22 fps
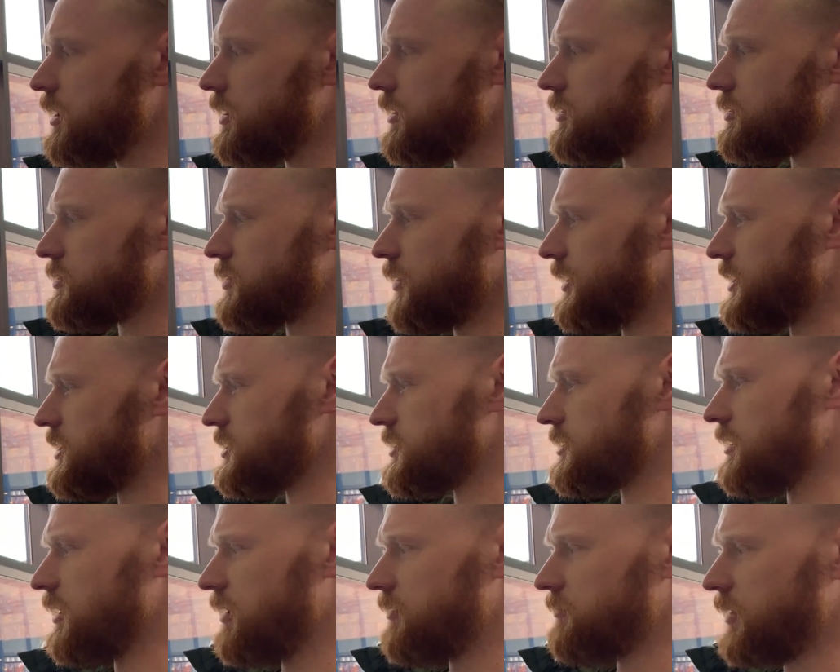So I just
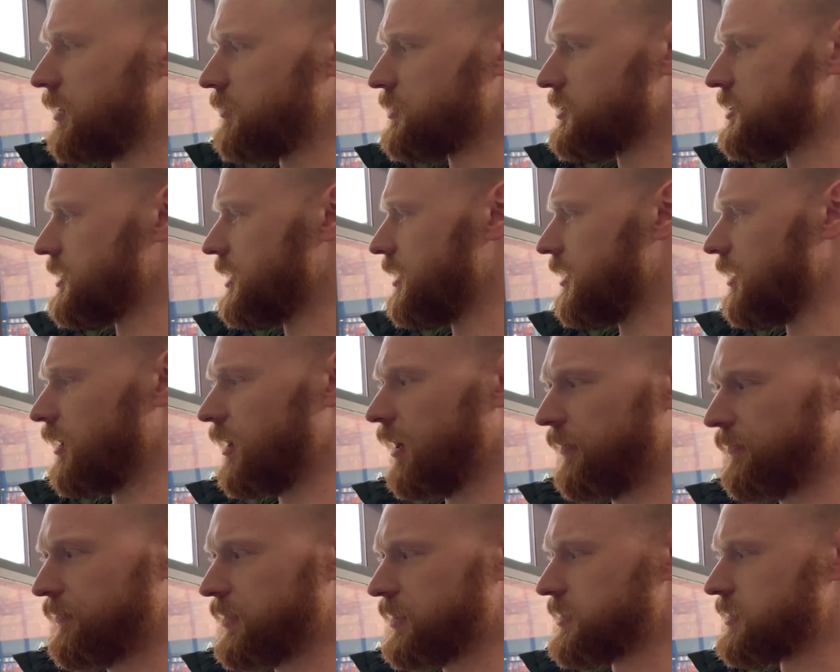loved, I was there
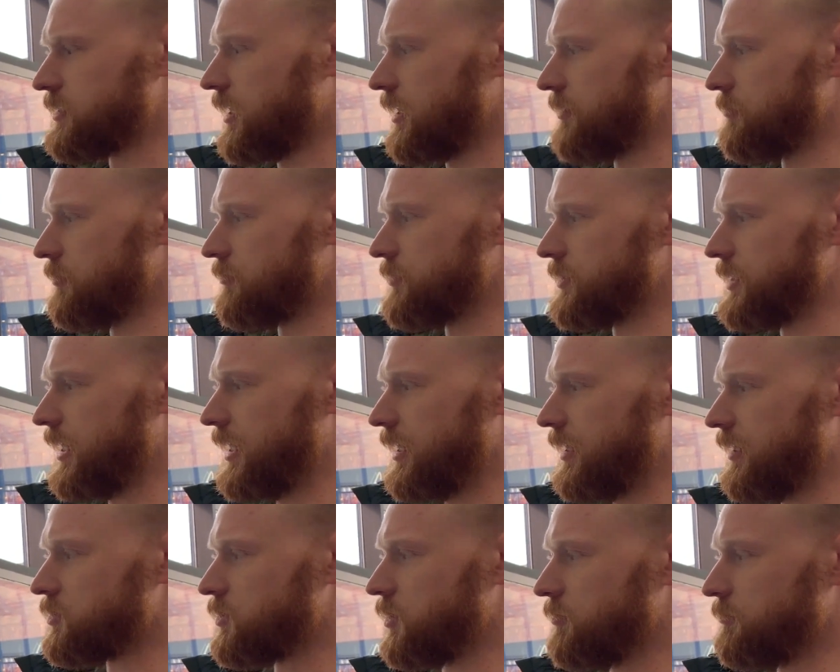at this time of
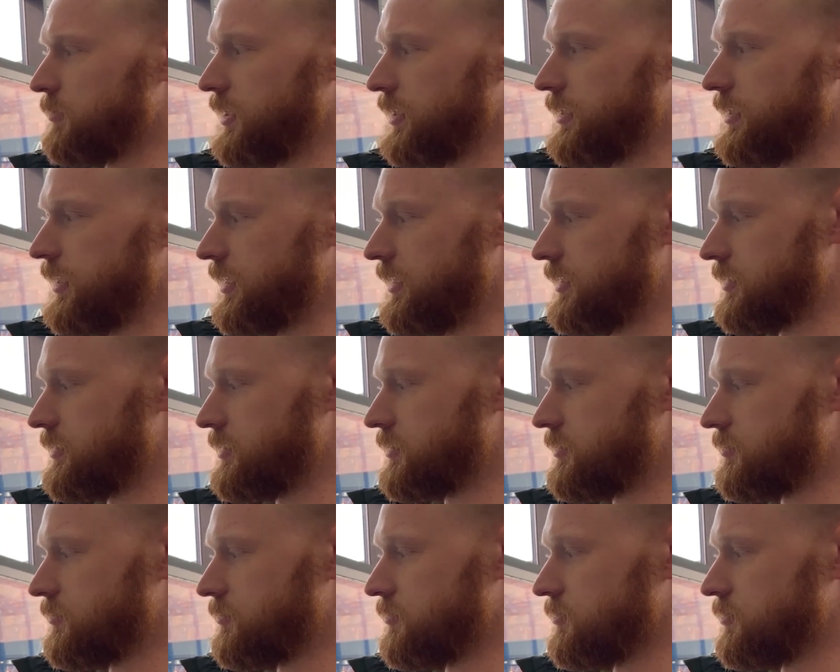day. So many days
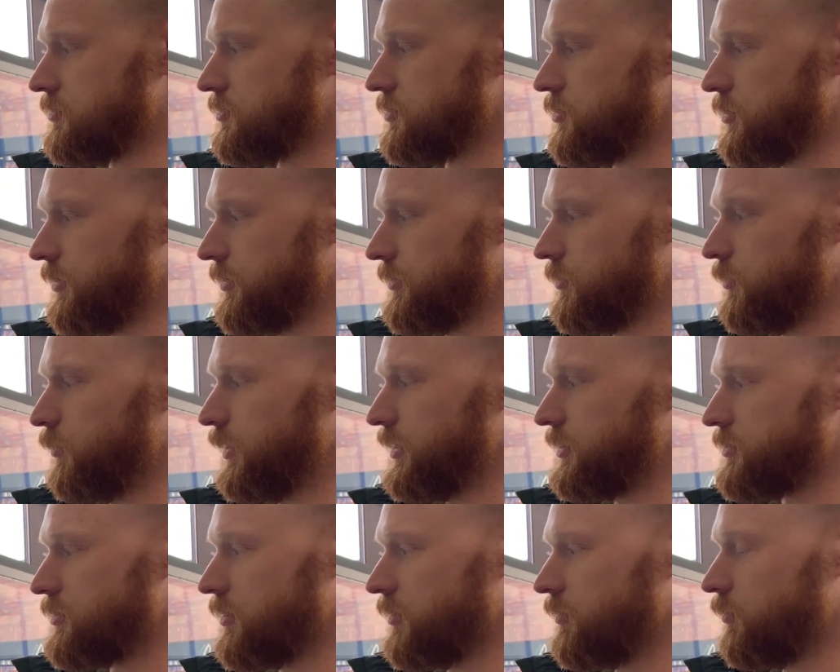during the
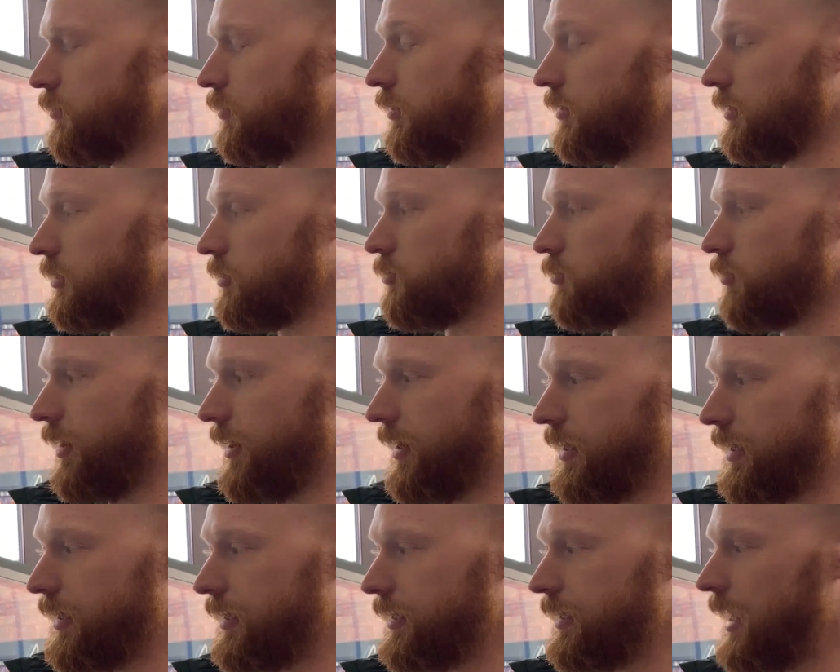winter were
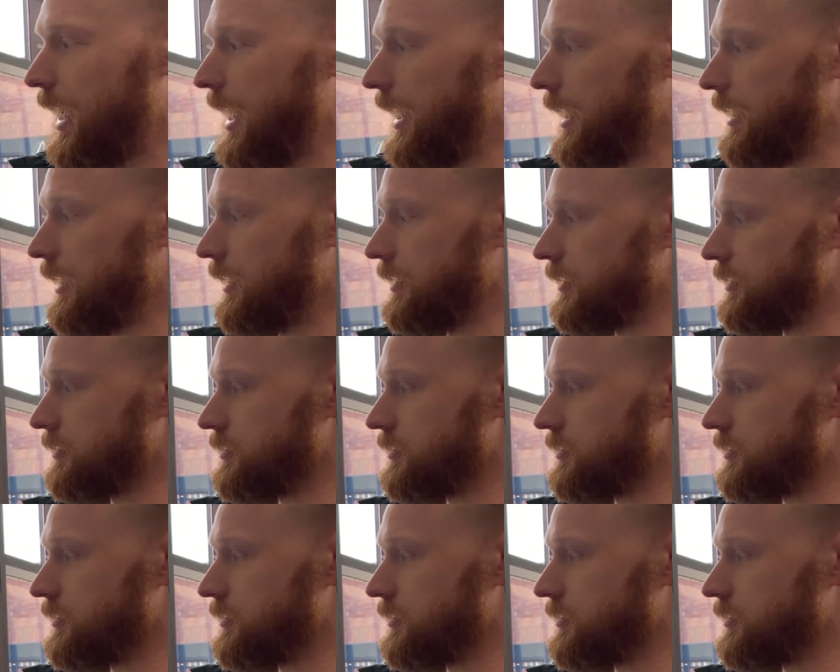gray and